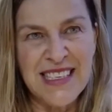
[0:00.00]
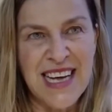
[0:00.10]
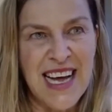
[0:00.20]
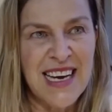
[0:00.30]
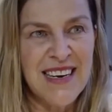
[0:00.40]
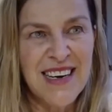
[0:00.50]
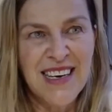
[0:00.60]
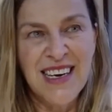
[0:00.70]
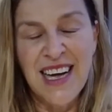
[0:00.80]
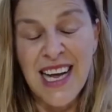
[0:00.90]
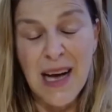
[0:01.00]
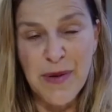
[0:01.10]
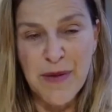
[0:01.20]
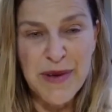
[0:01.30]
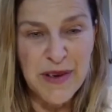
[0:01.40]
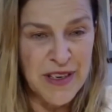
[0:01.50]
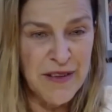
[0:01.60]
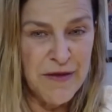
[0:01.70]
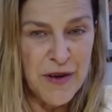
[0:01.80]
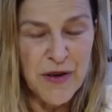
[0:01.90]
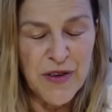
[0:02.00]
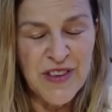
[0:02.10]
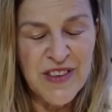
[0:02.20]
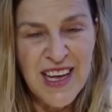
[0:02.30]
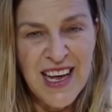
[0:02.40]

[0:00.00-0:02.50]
had a couple of million views.